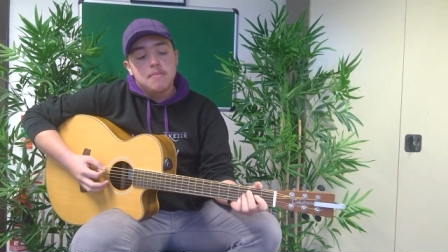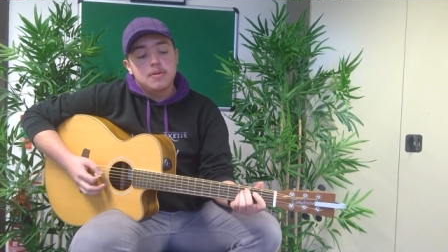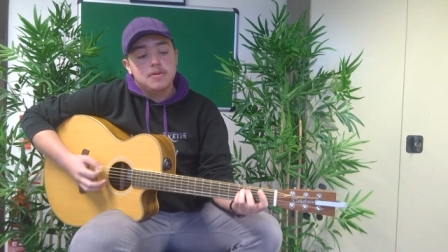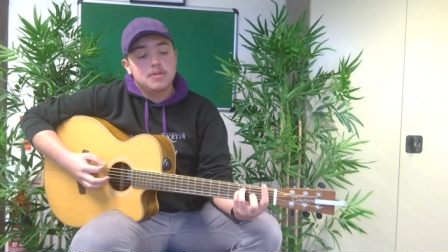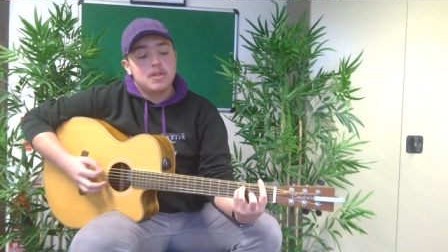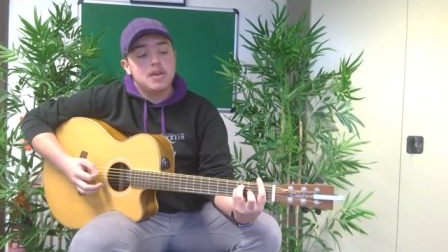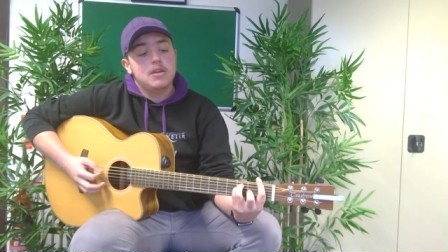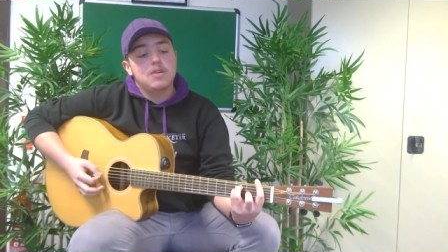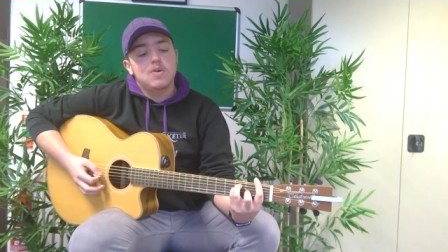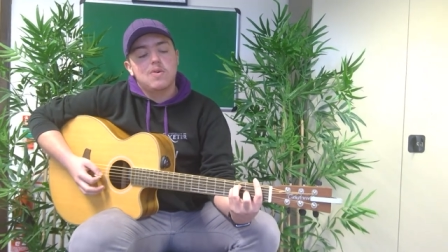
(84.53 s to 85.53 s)
But
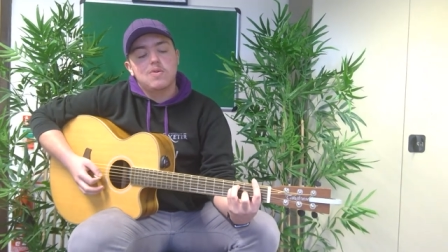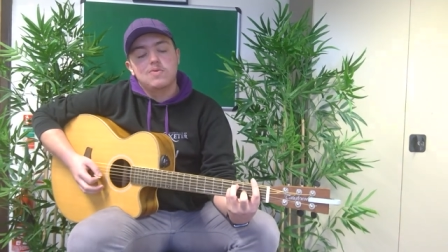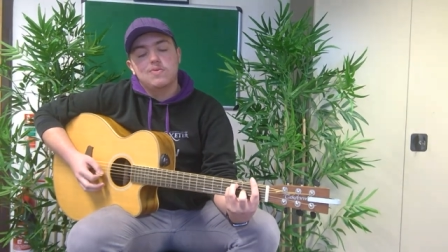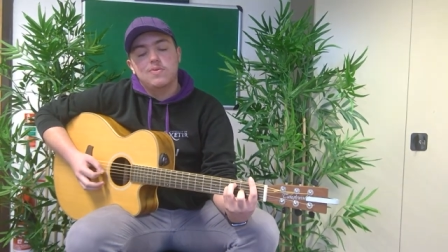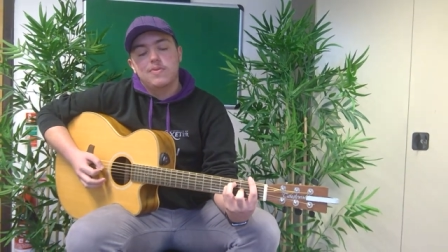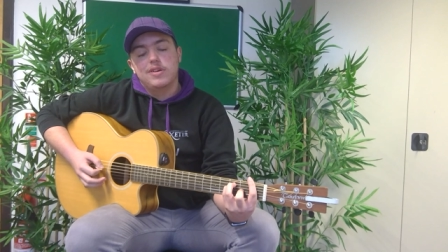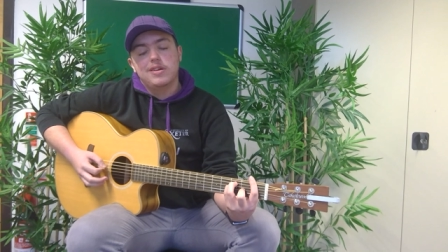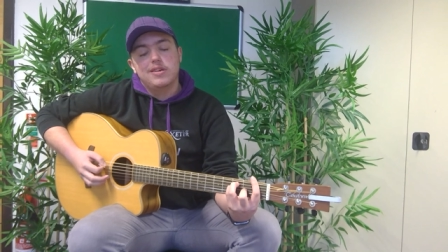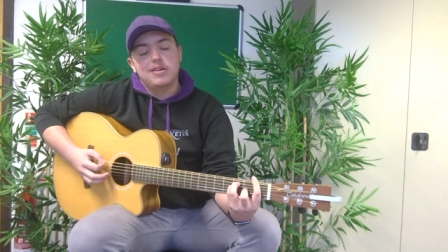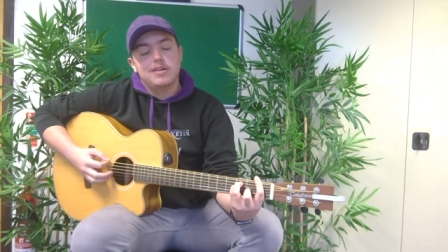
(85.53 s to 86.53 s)
they don't
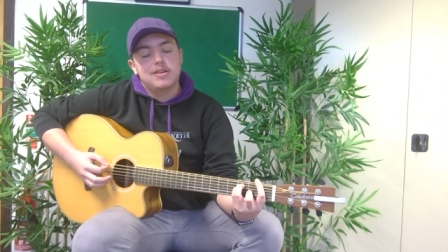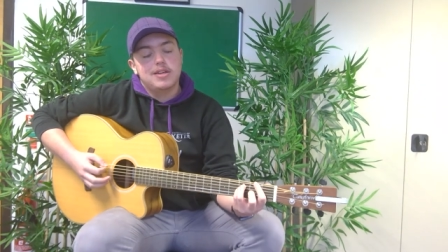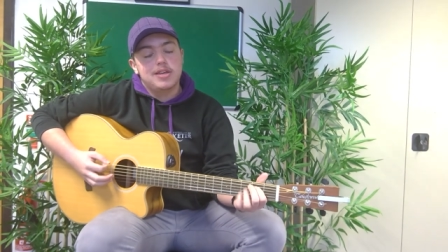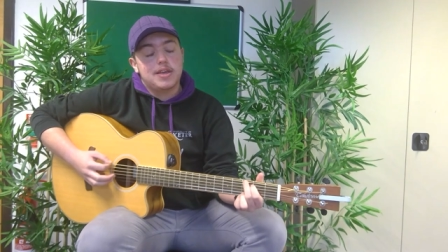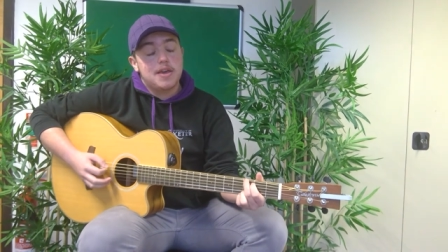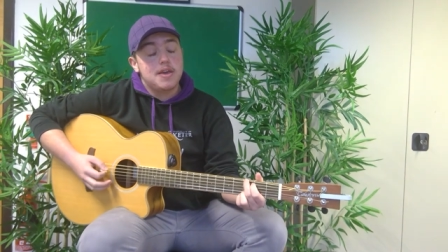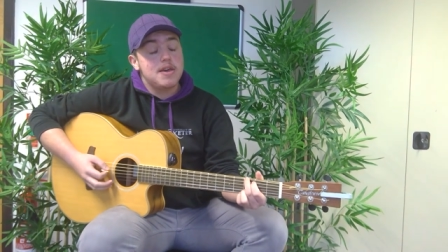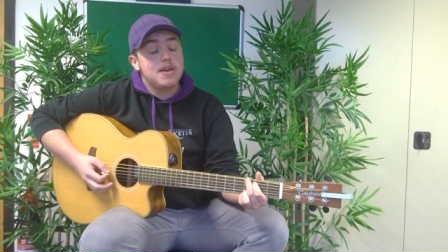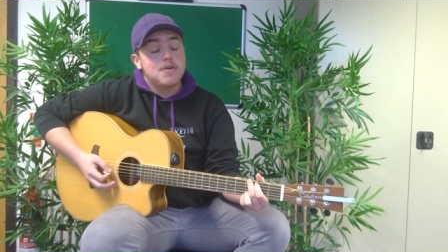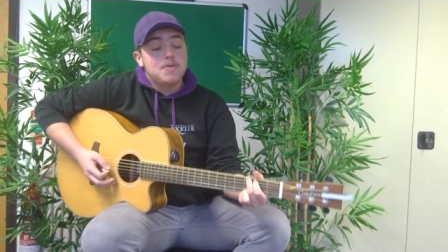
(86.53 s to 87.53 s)
really
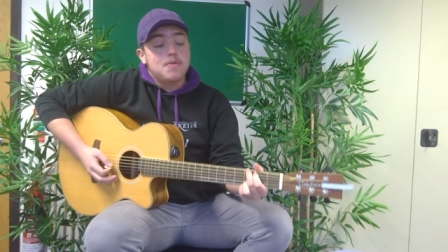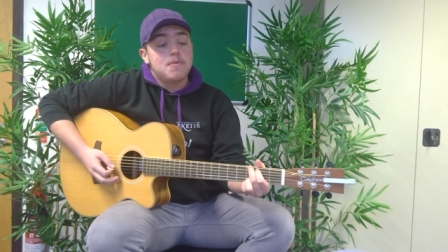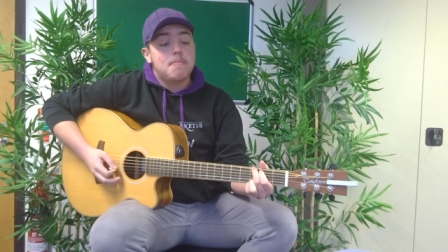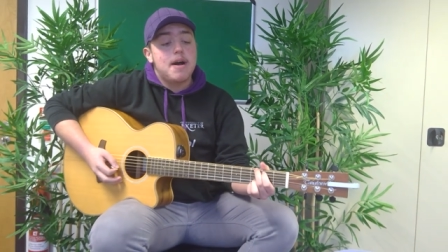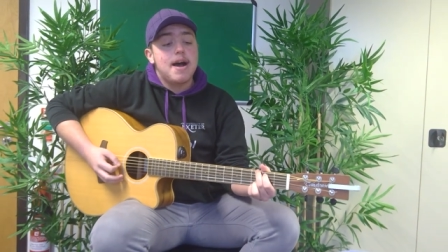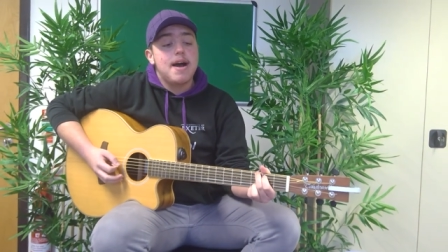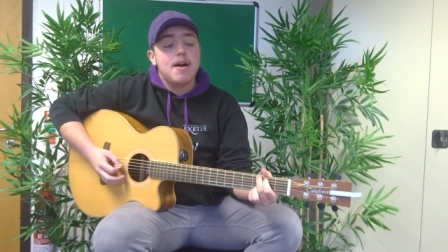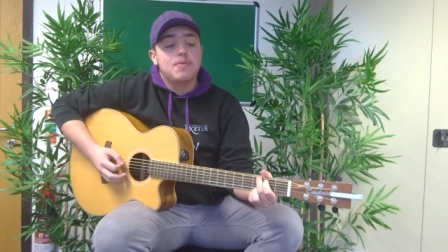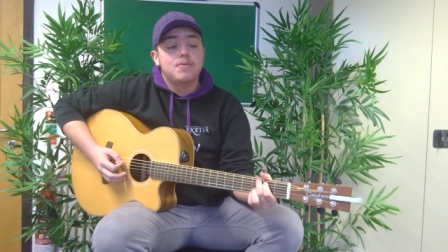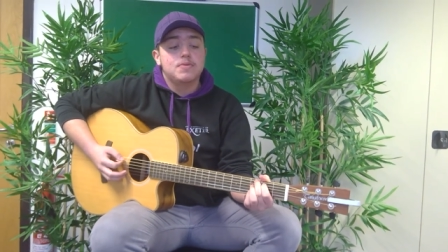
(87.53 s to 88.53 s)
care
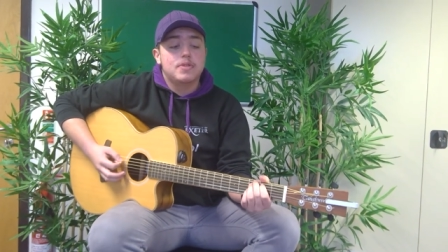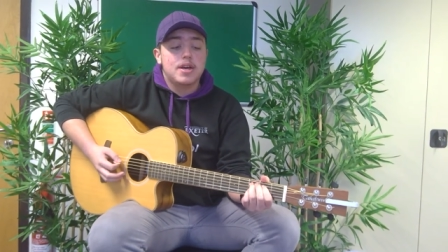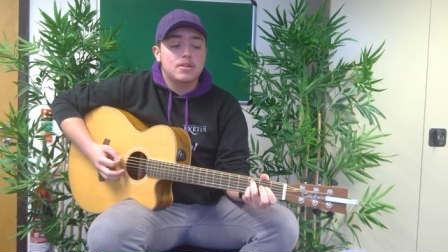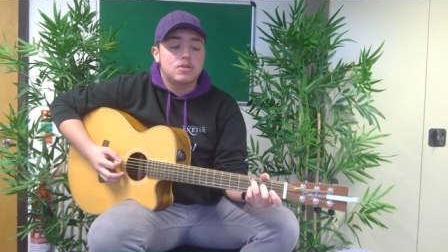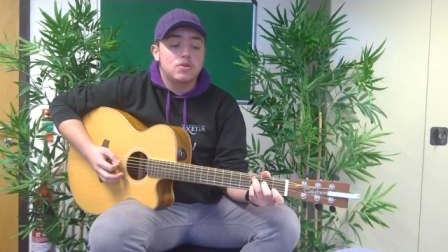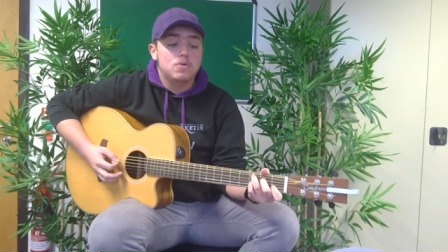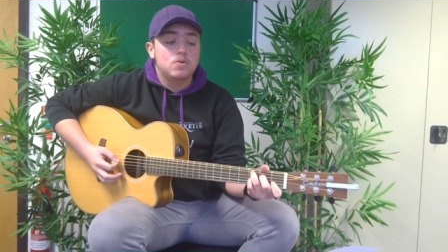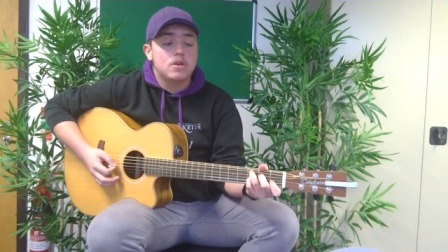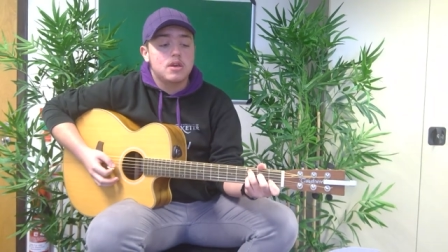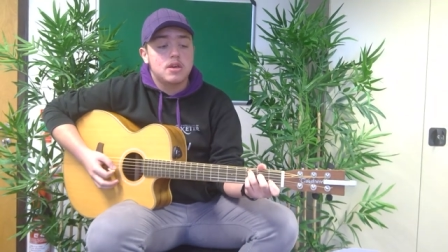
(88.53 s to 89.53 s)
about that,
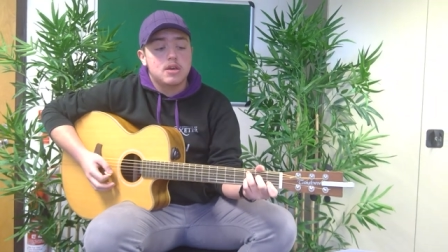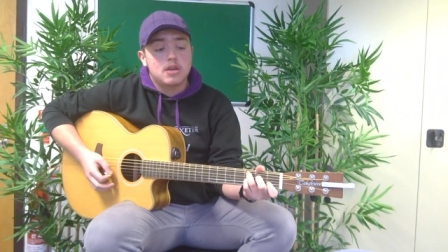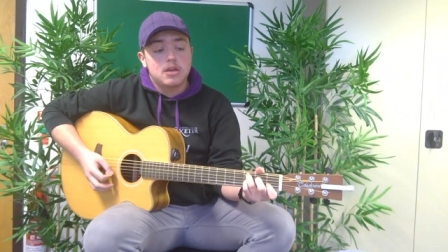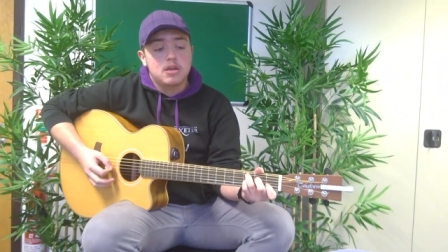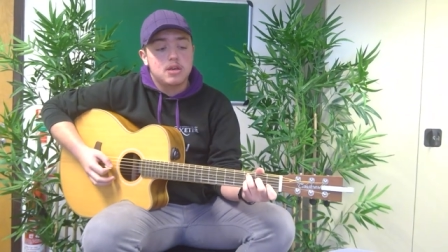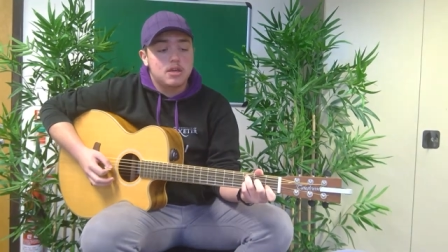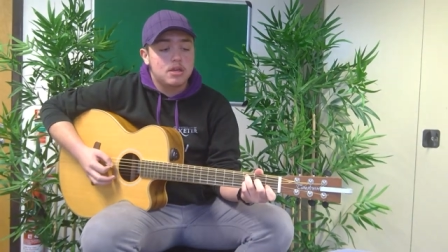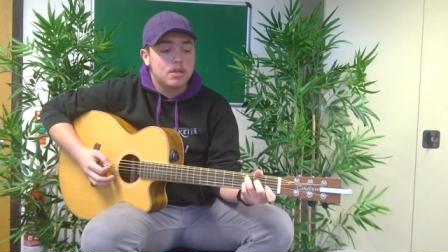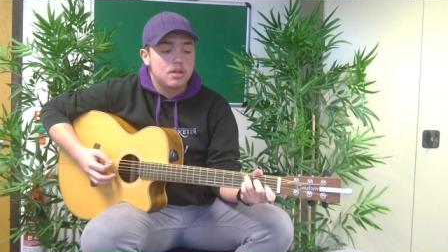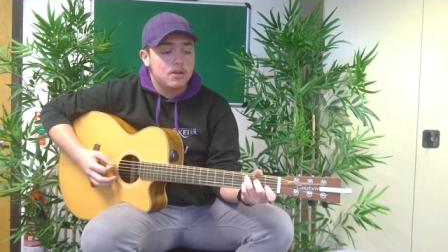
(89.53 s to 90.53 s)
do
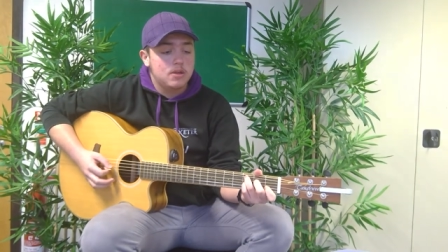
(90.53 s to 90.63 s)
they?